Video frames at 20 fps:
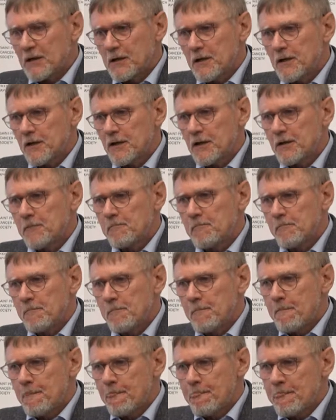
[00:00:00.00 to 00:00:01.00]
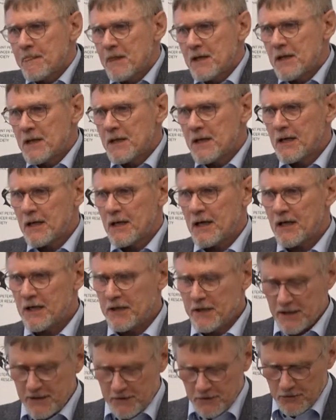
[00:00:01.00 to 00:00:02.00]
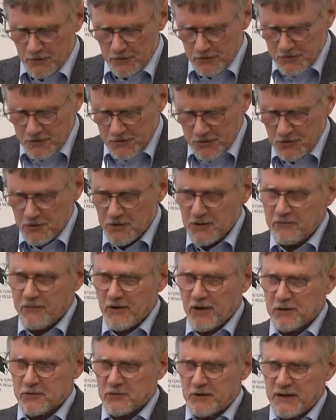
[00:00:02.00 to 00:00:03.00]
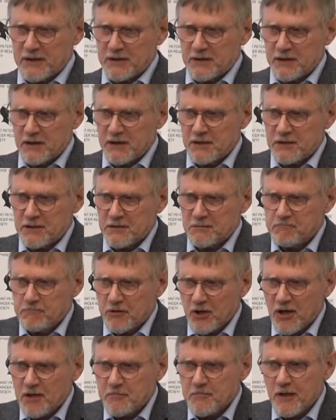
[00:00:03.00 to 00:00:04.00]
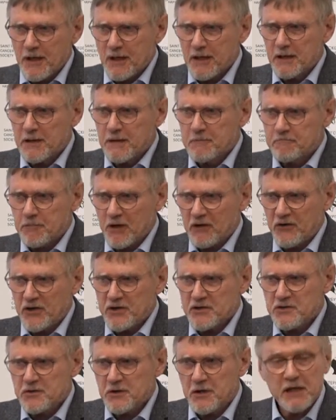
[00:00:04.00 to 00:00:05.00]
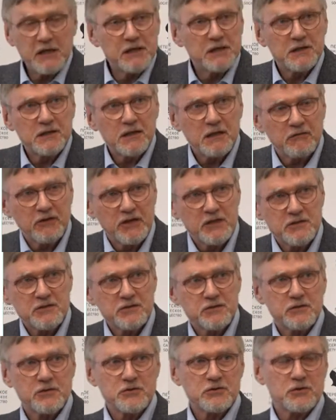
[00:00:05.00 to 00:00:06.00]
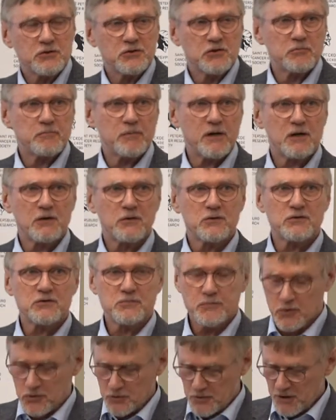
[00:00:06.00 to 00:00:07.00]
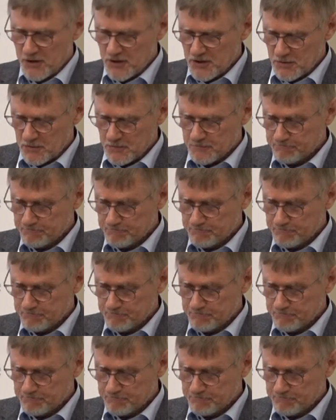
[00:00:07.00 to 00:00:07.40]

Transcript: Uh, and then also evaluated primary prevention interventions on tobacco smoking.